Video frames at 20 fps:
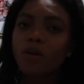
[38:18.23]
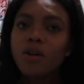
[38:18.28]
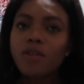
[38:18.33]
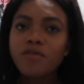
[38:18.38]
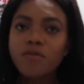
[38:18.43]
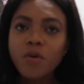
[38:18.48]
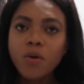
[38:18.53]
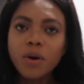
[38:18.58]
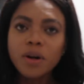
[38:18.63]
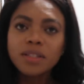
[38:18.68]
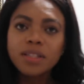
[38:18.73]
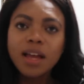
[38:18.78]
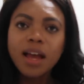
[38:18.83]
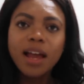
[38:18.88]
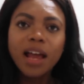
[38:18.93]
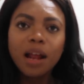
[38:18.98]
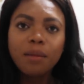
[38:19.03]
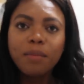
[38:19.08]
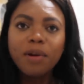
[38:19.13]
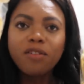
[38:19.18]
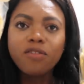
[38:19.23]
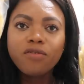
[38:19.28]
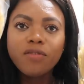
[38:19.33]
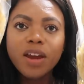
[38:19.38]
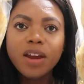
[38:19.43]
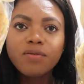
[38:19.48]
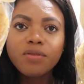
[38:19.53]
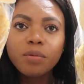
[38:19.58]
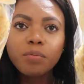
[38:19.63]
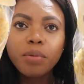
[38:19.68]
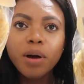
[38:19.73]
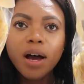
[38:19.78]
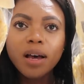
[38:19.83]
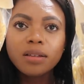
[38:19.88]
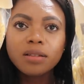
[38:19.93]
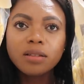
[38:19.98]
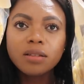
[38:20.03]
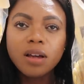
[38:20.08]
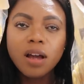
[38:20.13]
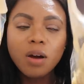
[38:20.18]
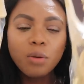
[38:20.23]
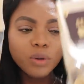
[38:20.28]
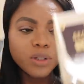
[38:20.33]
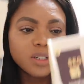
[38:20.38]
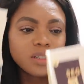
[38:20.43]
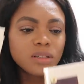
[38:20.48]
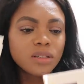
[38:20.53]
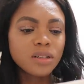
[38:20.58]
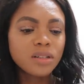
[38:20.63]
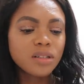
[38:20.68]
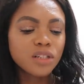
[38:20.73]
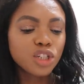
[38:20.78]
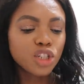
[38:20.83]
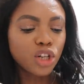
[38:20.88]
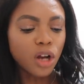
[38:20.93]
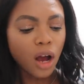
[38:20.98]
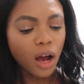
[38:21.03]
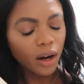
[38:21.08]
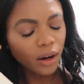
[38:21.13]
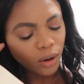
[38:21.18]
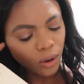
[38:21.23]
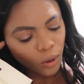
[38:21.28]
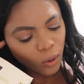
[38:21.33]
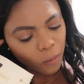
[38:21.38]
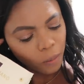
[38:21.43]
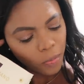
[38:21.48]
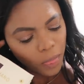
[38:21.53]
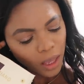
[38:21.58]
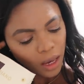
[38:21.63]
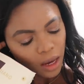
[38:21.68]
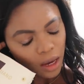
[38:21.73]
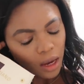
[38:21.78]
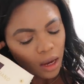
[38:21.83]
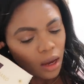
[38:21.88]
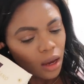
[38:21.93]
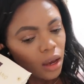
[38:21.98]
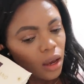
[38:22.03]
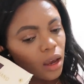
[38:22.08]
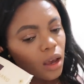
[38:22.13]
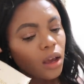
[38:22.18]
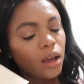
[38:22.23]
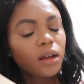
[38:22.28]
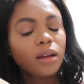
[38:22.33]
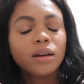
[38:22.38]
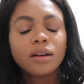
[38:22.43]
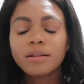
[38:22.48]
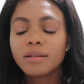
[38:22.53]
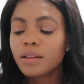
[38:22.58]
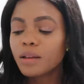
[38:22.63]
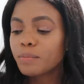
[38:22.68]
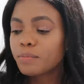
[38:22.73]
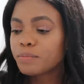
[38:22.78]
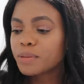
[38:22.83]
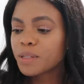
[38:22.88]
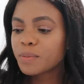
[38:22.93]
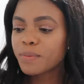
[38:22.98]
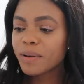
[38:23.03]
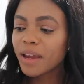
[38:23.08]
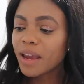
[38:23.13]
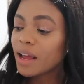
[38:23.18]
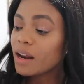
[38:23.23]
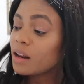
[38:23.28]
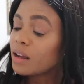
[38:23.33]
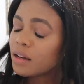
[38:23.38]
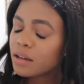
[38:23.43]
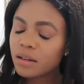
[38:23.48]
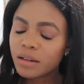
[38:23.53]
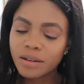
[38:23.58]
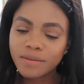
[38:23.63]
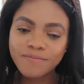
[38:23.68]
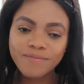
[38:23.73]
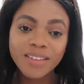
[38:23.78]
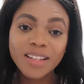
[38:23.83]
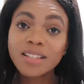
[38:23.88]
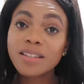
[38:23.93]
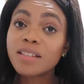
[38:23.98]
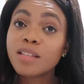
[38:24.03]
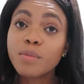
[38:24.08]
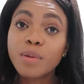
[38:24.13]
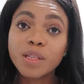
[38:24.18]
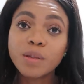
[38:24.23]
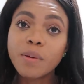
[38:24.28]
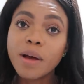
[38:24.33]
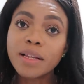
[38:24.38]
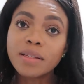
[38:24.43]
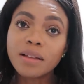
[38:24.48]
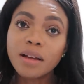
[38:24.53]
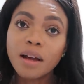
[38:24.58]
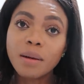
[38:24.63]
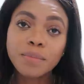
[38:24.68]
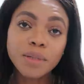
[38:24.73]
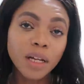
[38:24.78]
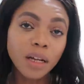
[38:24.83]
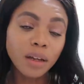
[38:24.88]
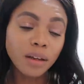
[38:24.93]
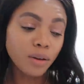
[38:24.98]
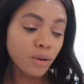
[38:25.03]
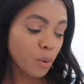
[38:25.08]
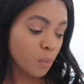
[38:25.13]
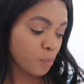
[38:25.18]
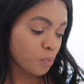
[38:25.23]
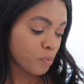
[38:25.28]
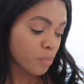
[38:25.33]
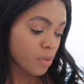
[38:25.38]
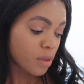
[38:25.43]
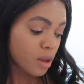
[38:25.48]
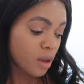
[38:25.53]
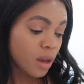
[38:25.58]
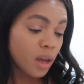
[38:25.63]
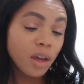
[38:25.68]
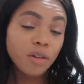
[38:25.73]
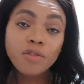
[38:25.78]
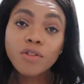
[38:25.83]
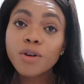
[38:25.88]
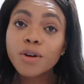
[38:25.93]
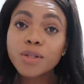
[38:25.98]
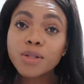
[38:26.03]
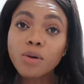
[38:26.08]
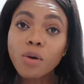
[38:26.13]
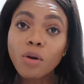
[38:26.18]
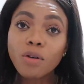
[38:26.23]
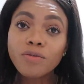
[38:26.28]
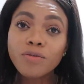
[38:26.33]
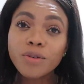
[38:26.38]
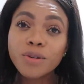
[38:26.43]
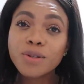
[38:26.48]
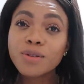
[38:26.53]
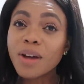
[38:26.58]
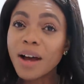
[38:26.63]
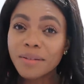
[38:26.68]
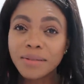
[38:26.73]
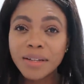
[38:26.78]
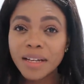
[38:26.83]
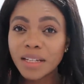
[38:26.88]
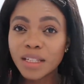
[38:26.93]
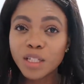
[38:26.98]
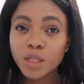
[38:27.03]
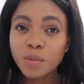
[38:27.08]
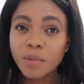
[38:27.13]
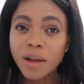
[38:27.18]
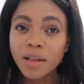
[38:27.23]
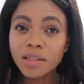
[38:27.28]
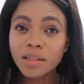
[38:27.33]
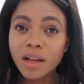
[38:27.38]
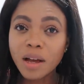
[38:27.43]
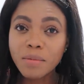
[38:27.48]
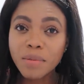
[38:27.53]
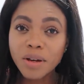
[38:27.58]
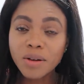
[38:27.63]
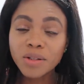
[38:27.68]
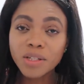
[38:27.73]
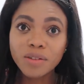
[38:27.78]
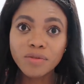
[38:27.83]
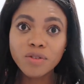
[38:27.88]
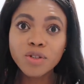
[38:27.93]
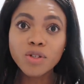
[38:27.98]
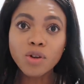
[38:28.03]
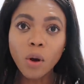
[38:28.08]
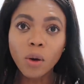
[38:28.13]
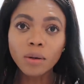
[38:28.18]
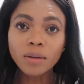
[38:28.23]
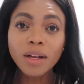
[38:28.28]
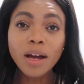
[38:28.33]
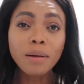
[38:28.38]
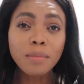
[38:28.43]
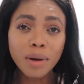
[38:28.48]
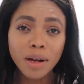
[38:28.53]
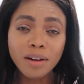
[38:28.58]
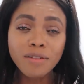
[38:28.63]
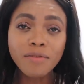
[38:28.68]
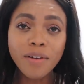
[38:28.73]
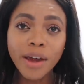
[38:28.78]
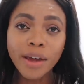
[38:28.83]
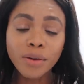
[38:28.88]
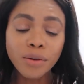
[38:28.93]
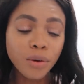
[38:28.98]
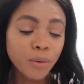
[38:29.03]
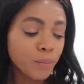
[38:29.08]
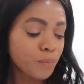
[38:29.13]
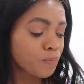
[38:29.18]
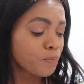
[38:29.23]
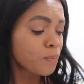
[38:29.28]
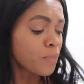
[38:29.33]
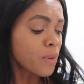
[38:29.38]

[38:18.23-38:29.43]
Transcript: of course, I got my favorite pasta, which is the Sajano, the spaghetti. This is the best pasta, I'm telling you. If you go to Whole Foods, you have to get this pasta, because if you don't, I'm gonna fight you.